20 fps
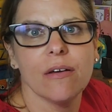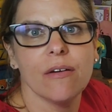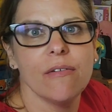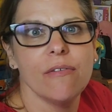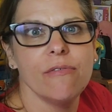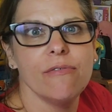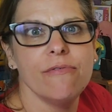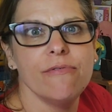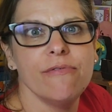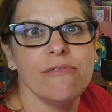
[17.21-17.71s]

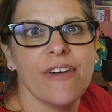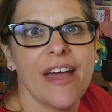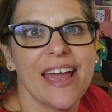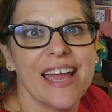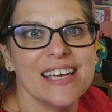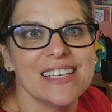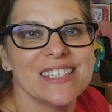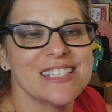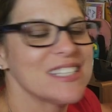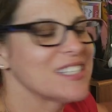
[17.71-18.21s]

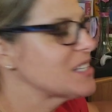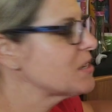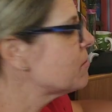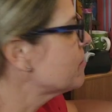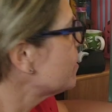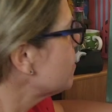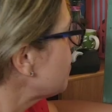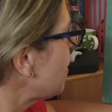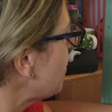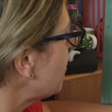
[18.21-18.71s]
vase.
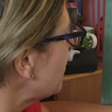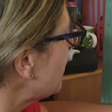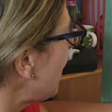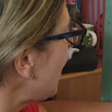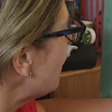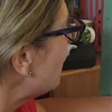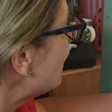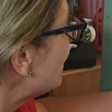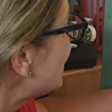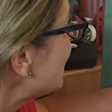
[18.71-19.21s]
Remember
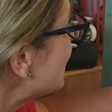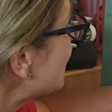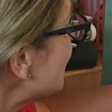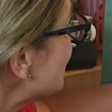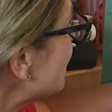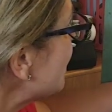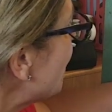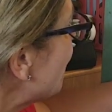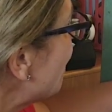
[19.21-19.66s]
that? This is a